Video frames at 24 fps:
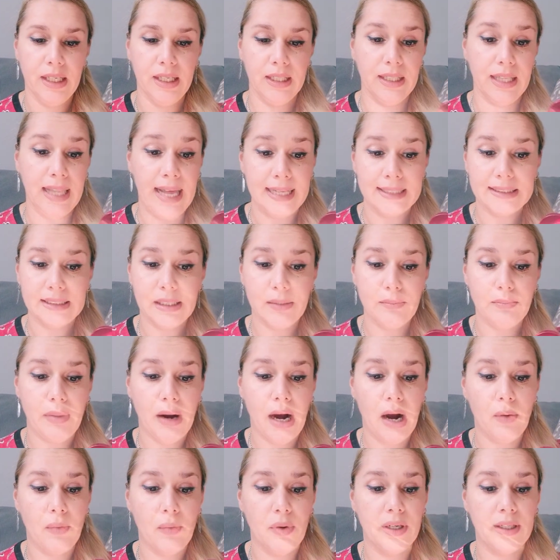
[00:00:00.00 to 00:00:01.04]
lasting
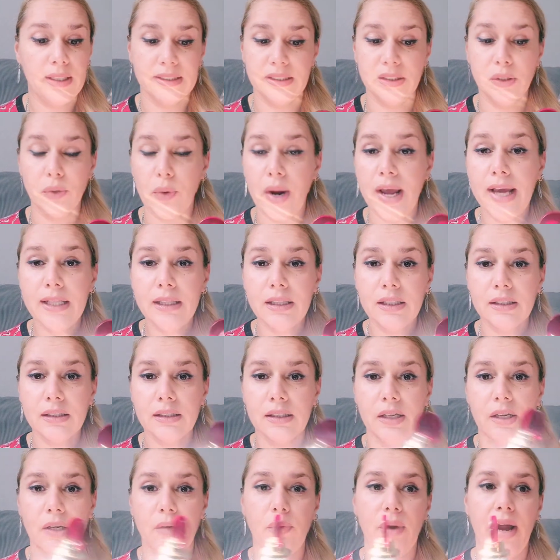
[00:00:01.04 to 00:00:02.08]
power is great
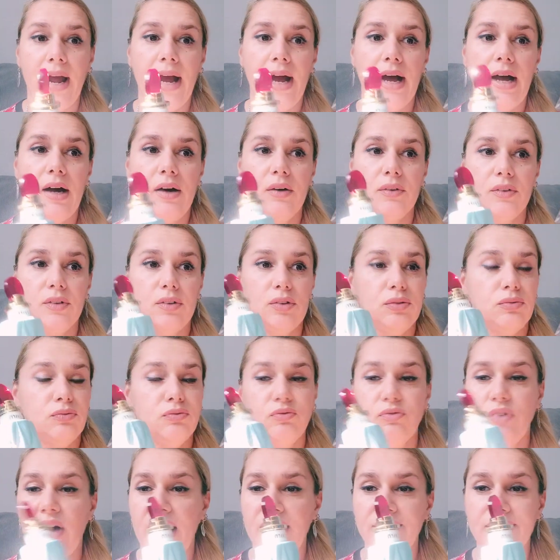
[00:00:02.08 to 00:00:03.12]
around
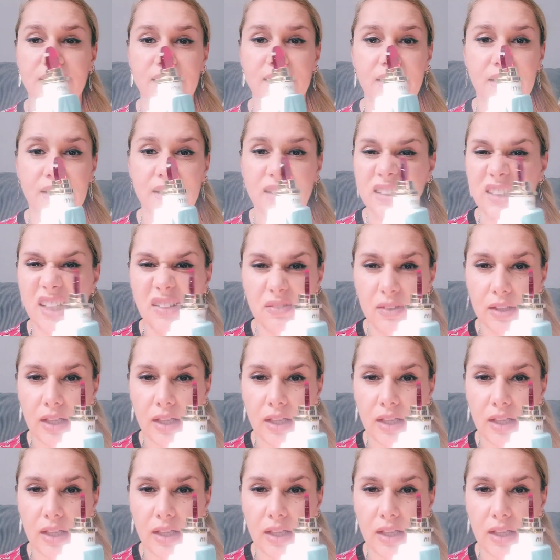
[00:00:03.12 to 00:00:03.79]
five six seven